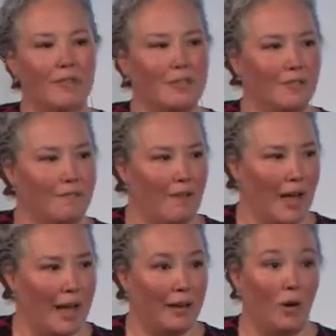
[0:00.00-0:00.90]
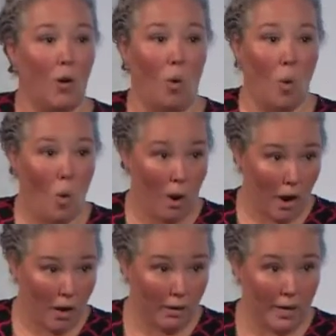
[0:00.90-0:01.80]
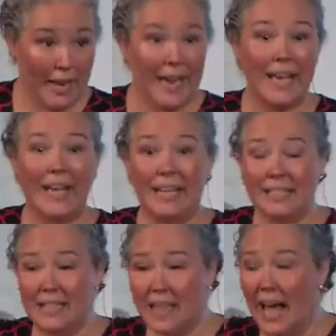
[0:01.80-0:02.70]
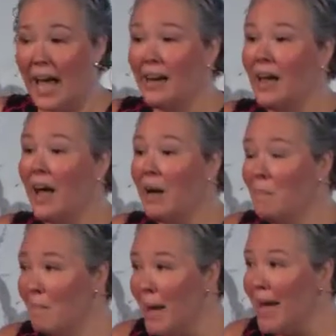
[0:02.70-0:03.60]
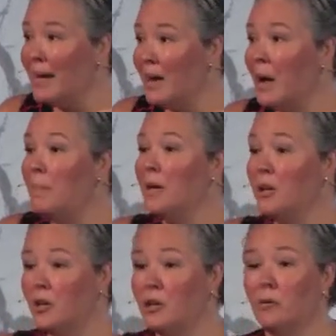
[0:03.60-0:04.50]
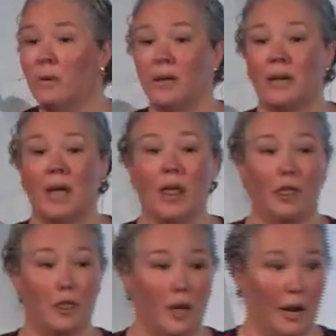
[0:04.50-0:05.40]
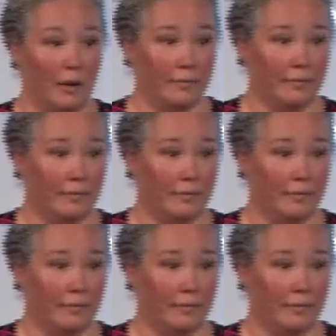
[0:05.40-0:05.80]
of the divine, or is that a made-up human thing?